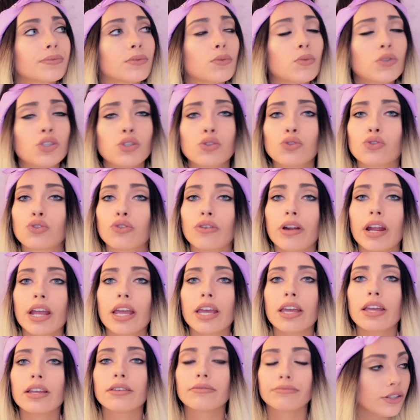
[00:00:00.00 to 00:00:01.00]
which is
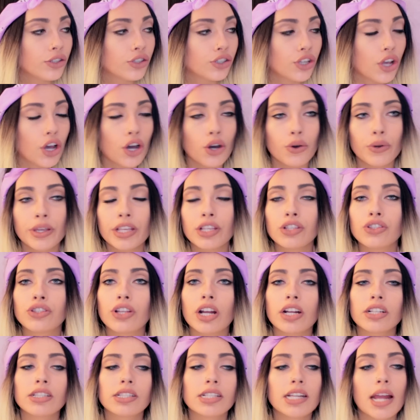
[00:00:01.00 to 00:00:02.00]
great. And so he
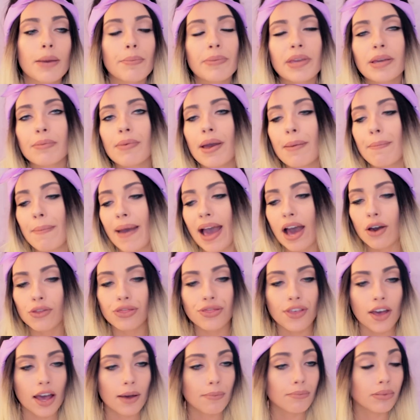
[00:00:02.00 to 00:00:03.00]
starts numbing my
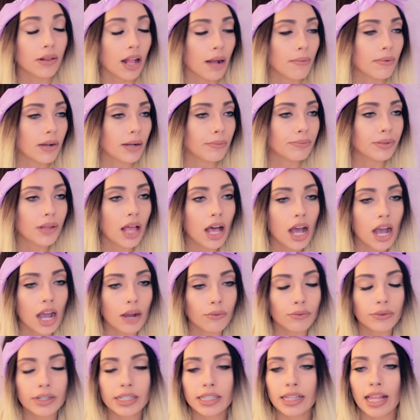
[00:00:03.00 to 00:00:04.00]
mouth up, blah, blah,
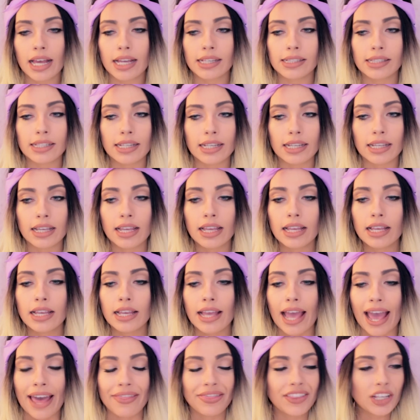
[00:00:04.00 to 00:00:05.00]
blah, realizing,
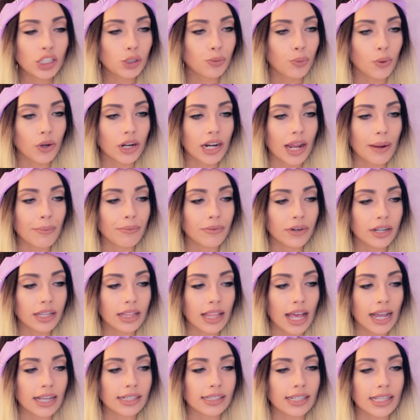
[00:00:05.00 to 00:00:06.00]
at this point I'm
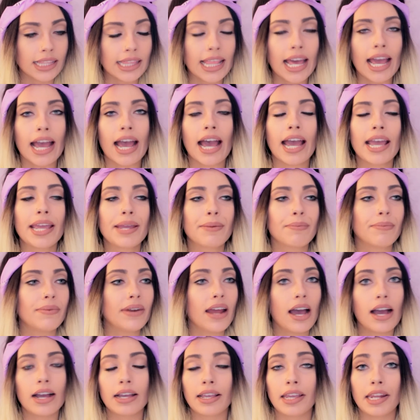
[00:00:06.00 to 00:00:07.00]
realizing that I
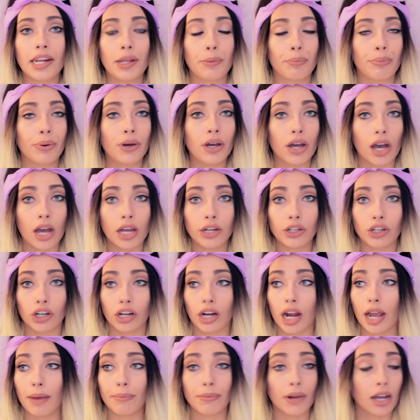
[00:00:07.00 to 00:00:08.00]
am not getting put
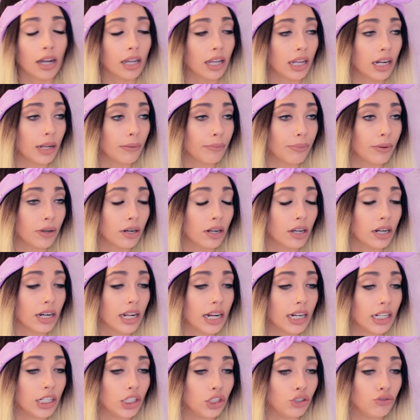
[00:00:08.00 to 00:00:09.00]
under, I'm not getting put on
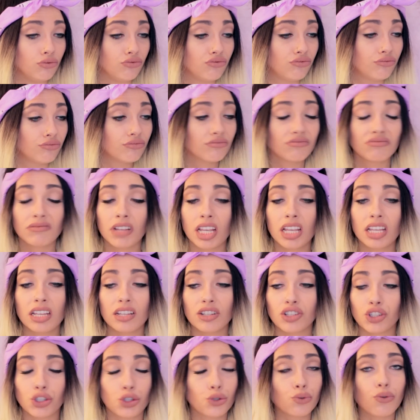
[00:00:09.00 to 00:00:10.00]
any
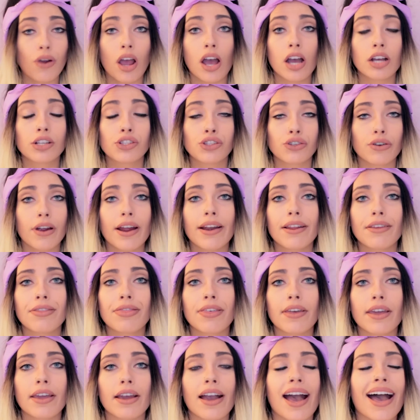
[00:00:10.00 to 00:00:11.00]
drugs or
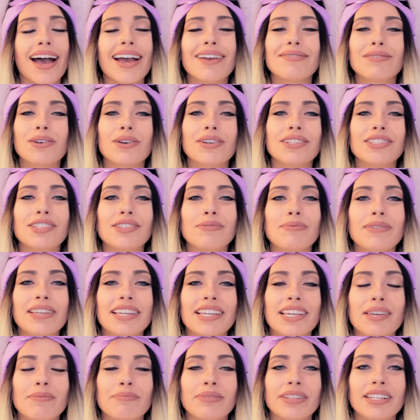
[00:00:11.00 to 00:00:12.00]
anything. I'm going to
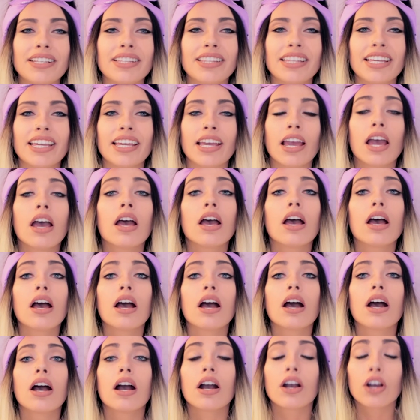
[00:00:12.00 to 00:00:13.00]
be completely
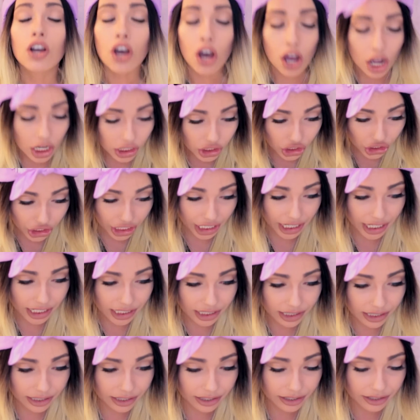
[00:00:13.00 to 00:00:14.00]

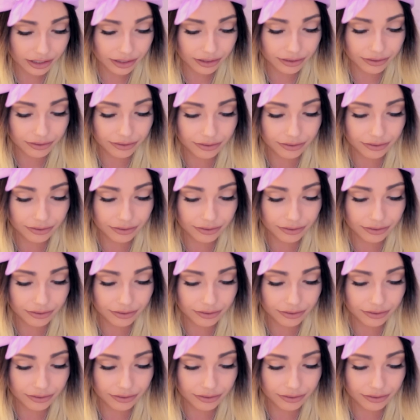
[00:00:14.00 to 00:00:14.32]
conscious